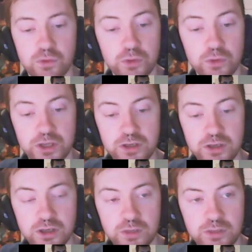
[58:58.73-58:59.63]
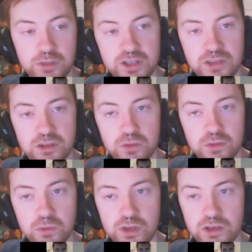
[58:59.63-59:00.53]
Ugin, because I think
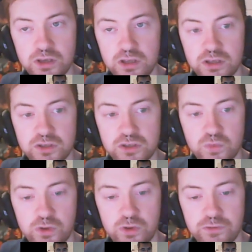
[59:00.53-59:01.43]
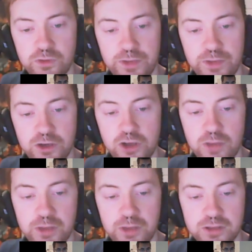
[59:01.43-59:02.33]
Ugin is one of your better
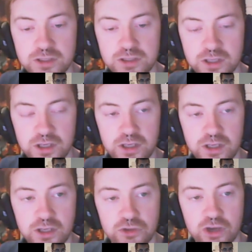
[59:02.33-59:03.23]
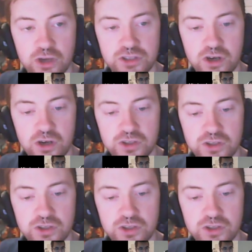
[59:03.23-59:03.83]
top ends. It draws cards